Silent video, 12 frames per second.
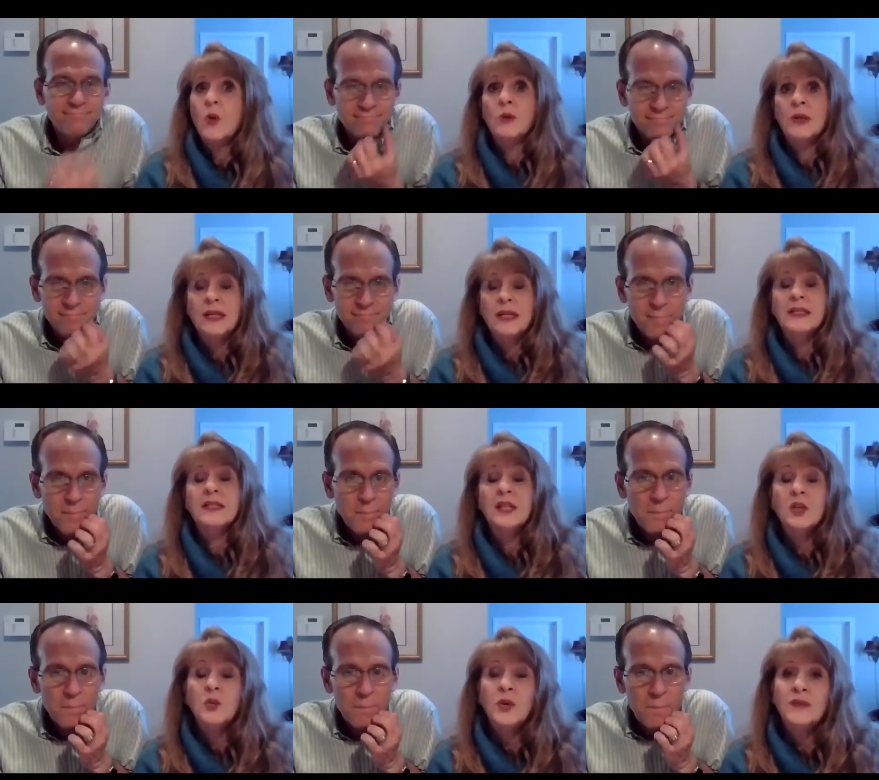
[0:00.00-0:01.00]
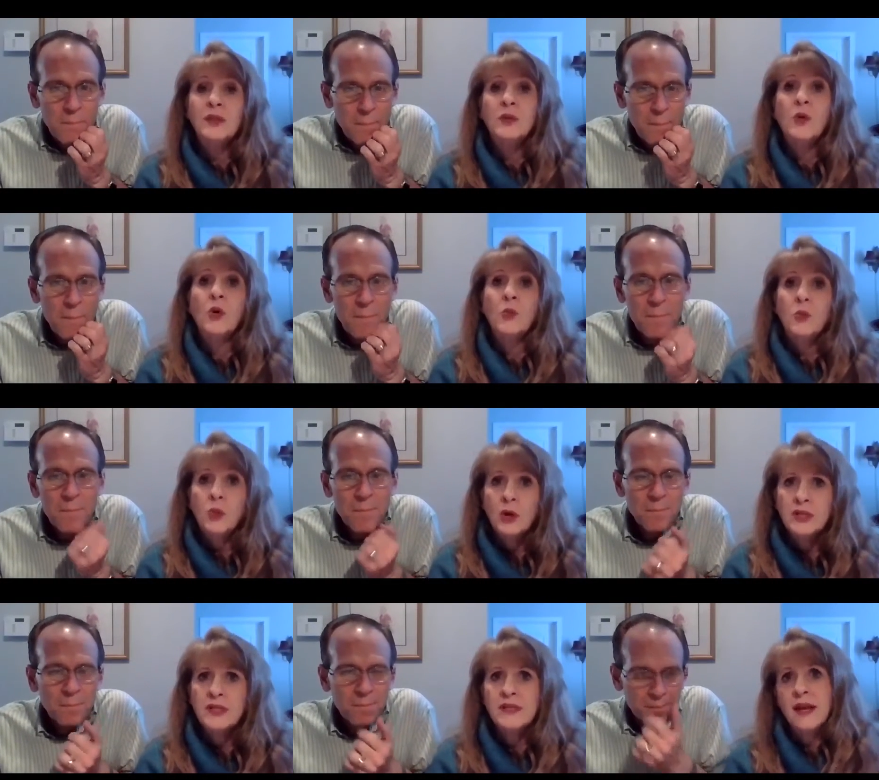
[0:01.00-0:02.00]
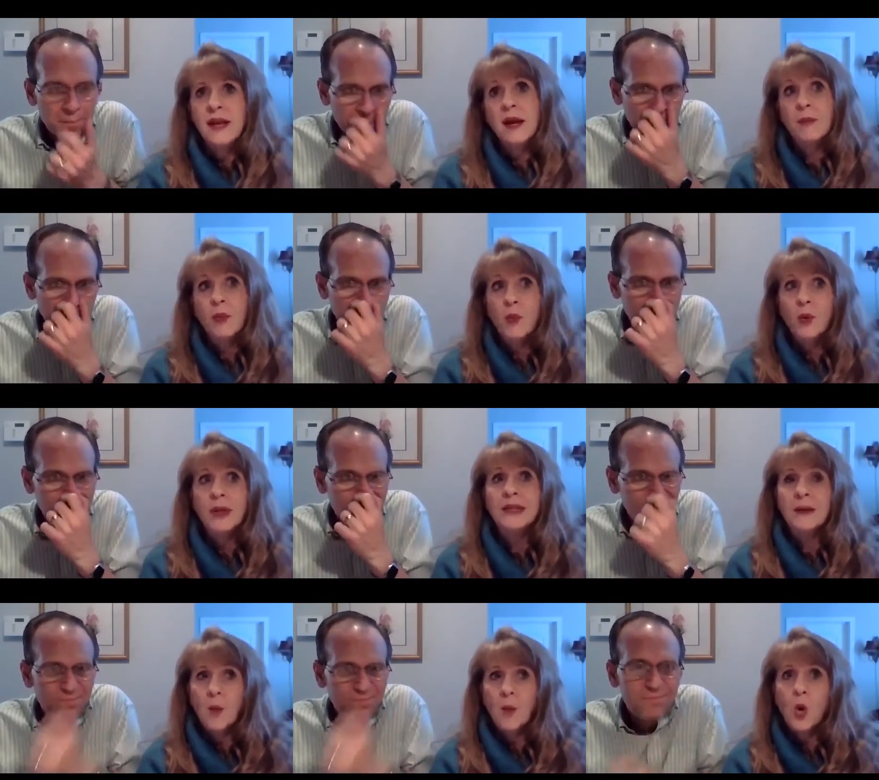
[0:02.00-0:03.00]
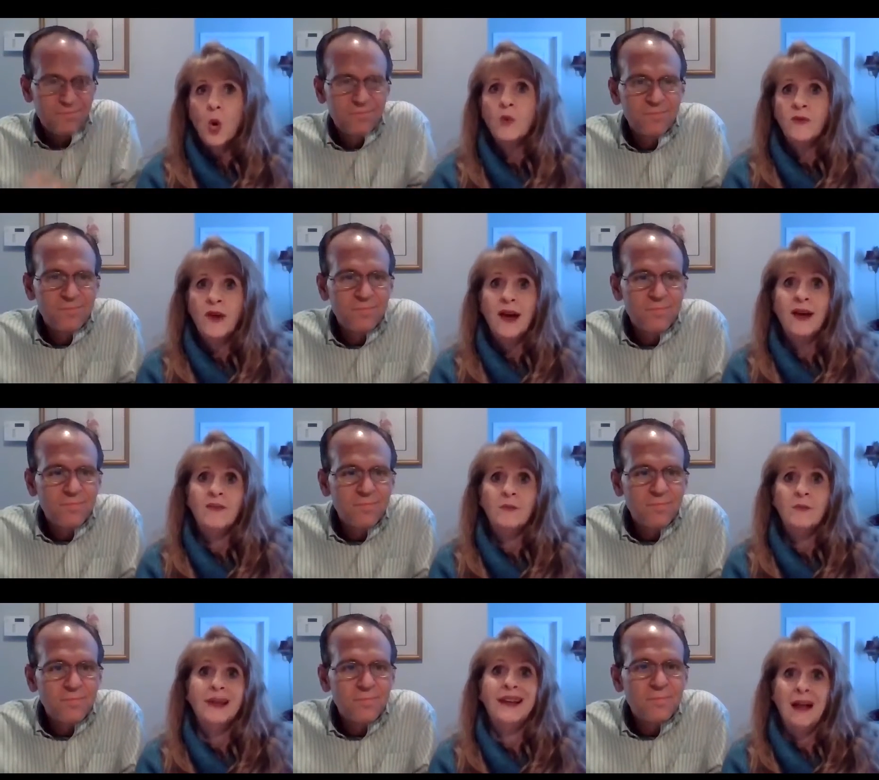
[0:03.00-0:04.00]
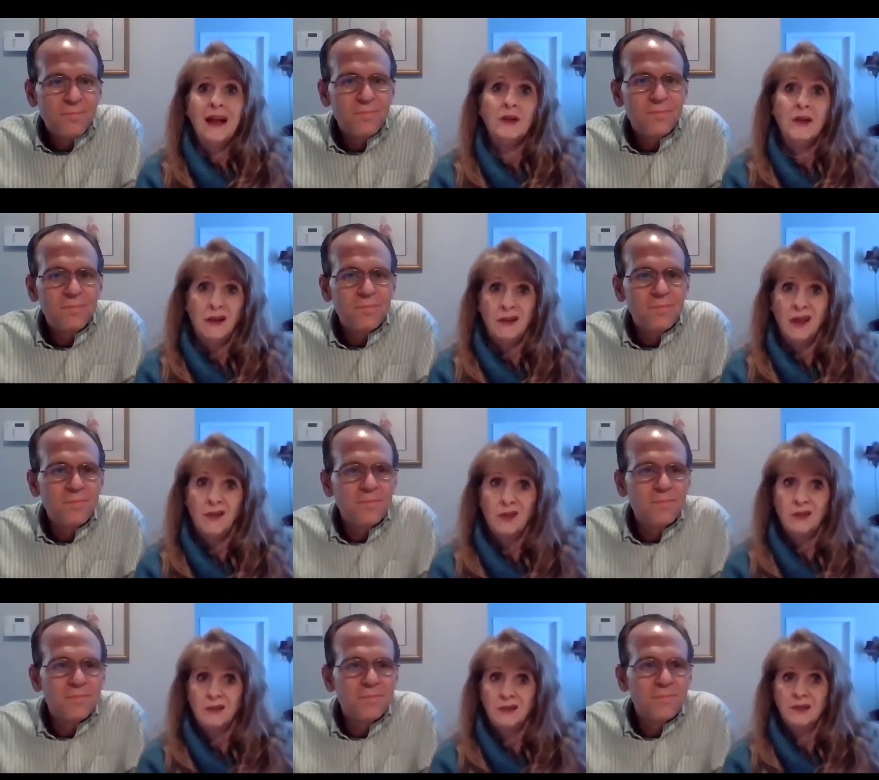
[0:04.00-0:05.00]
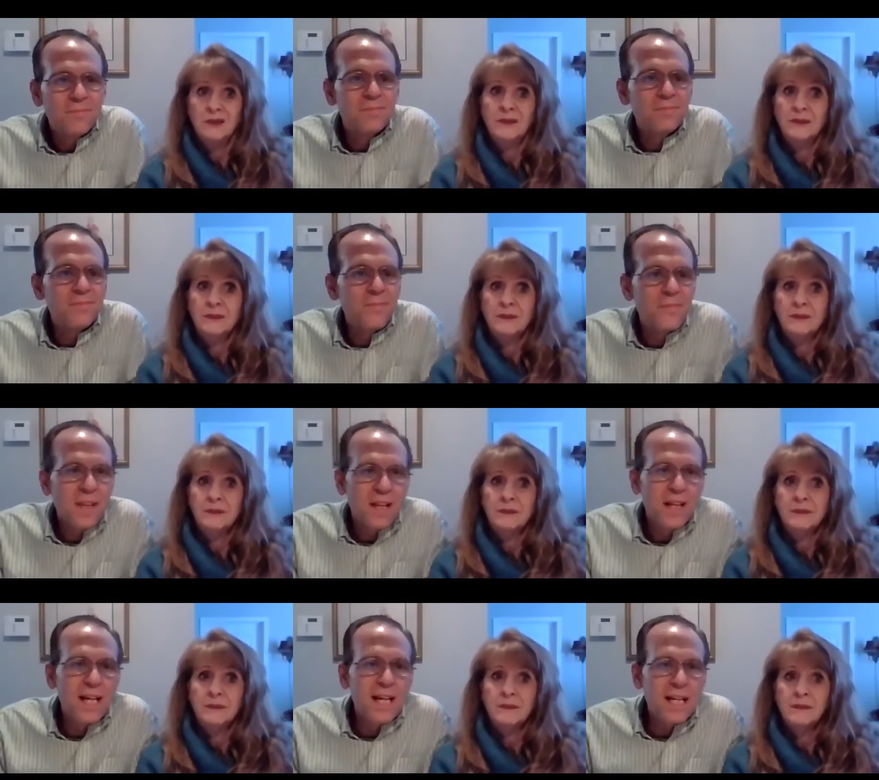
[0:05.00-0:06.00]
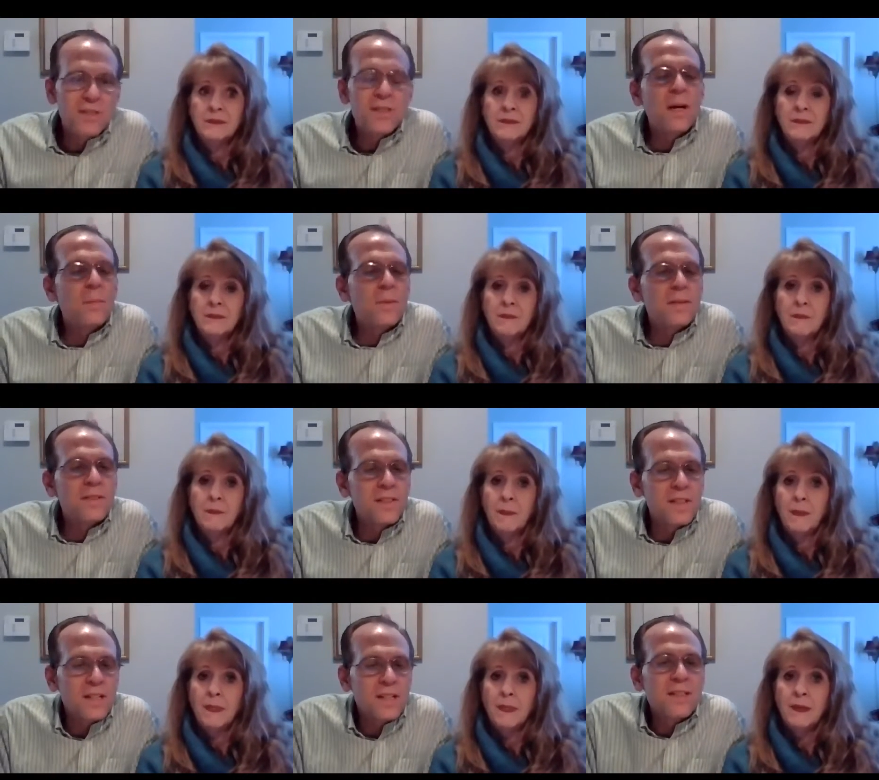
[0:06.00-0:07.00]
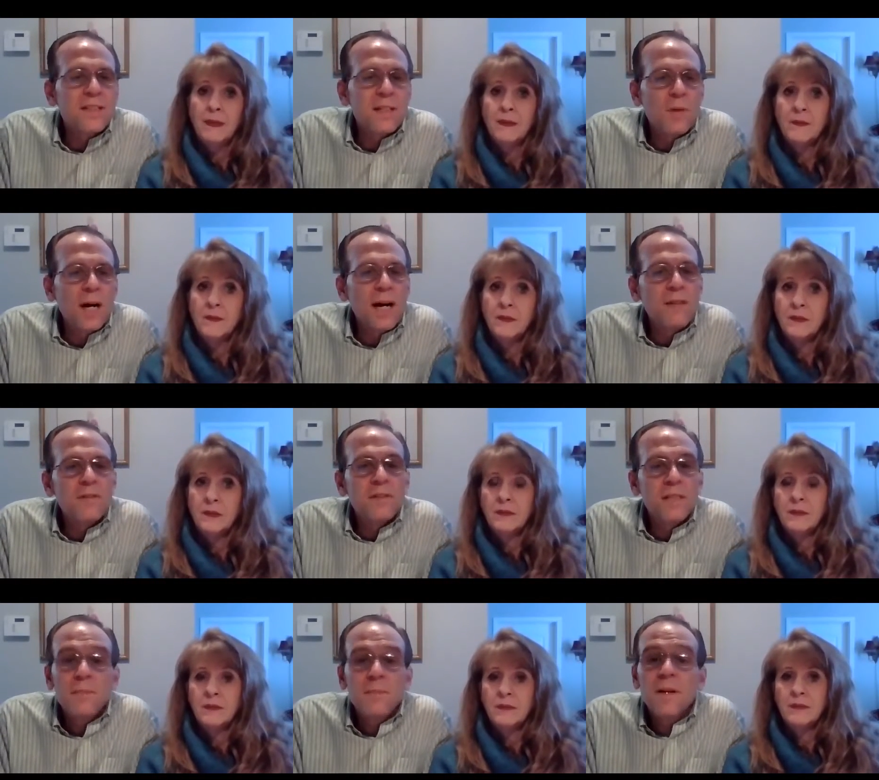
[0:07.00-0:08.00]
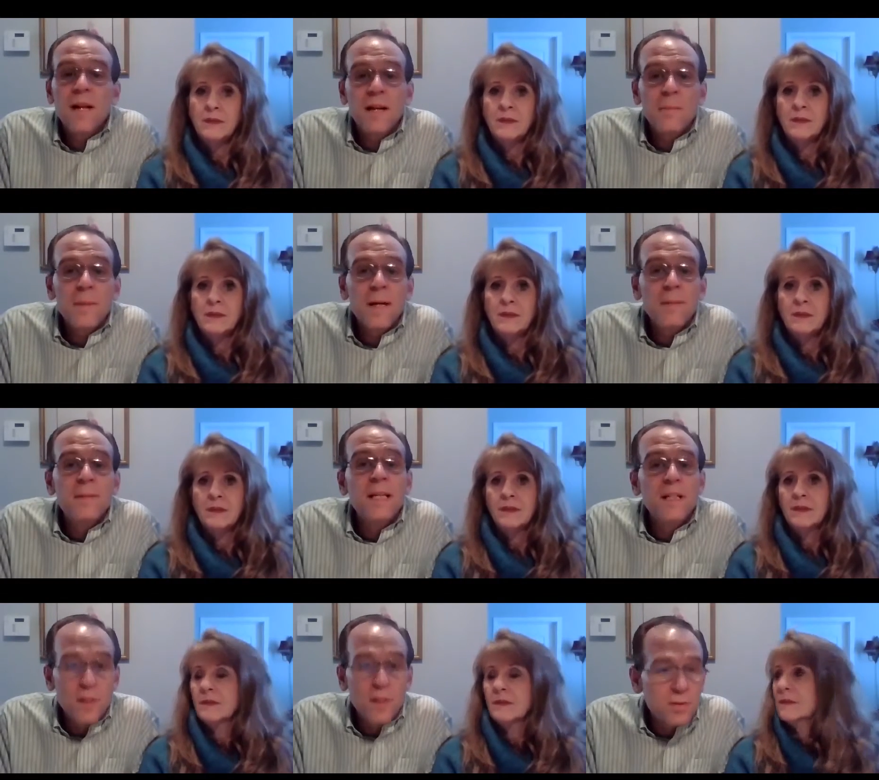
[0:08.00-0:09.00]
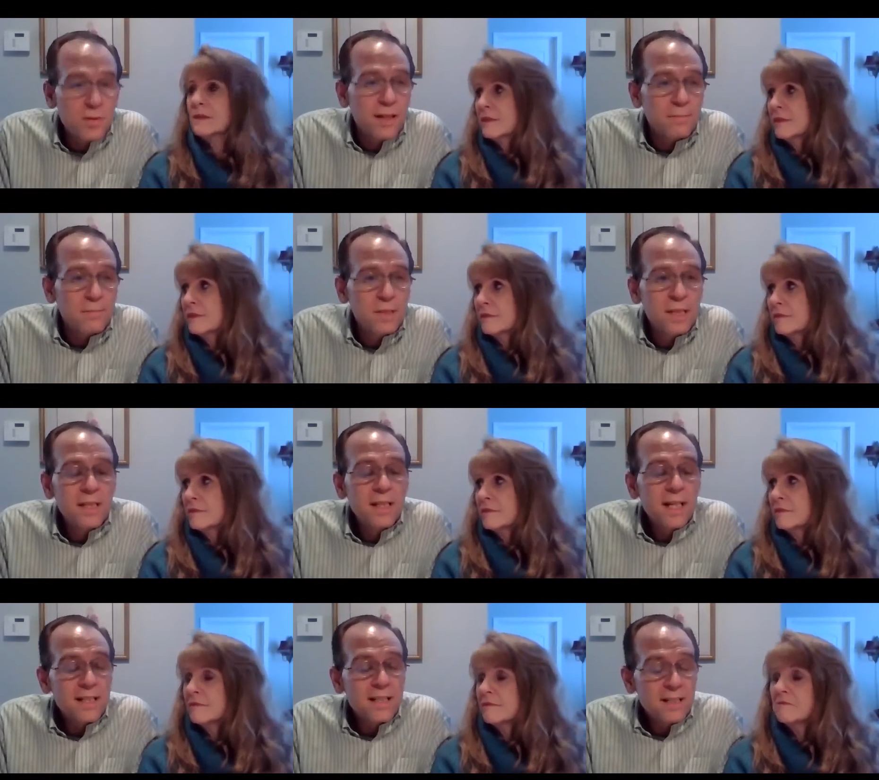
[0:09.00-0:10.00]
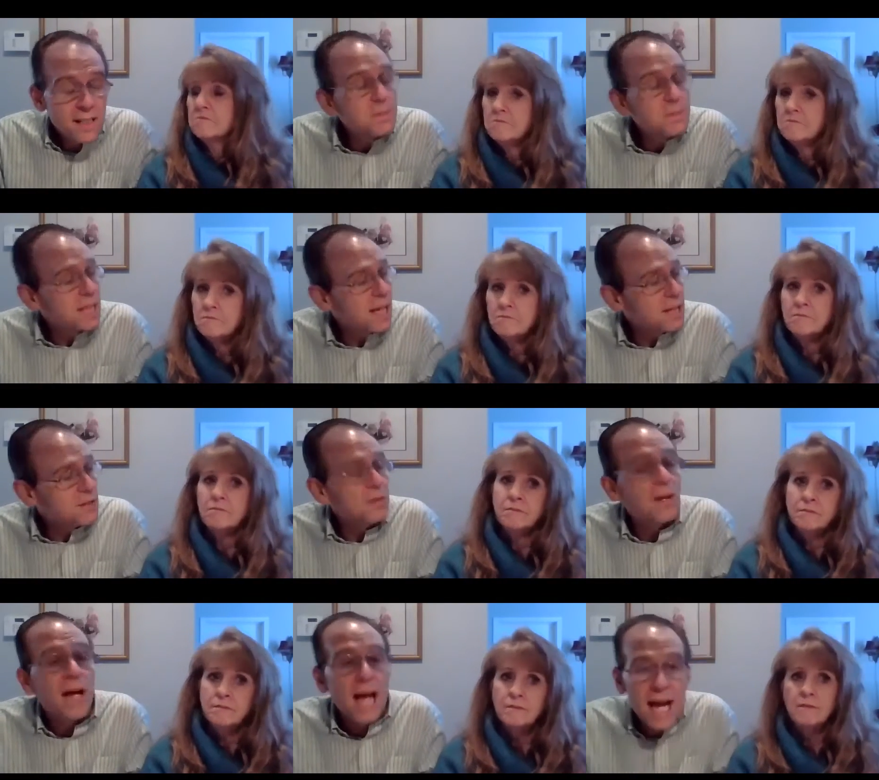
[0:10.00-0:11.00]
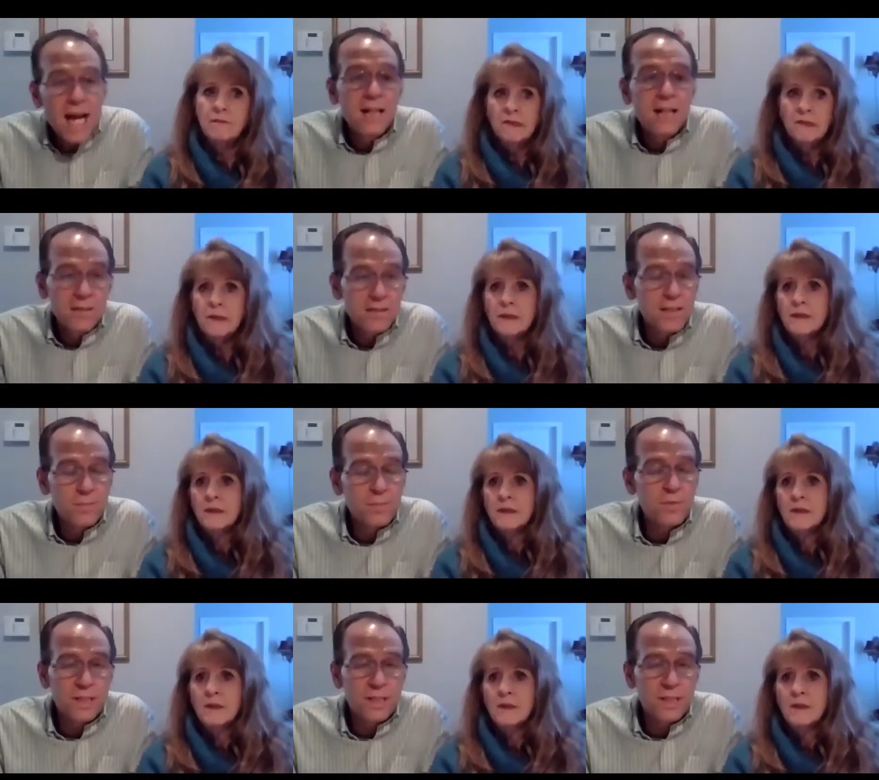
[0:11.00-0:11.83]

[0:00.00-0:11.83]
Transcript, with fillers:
Speaker 1: or is the equivalent or worse than a 0.05 blood alcohol level.
Speaker 2: And here's a couple of suggestions that will have you sleeping like a baby in no time. A sleep schedule and a sleep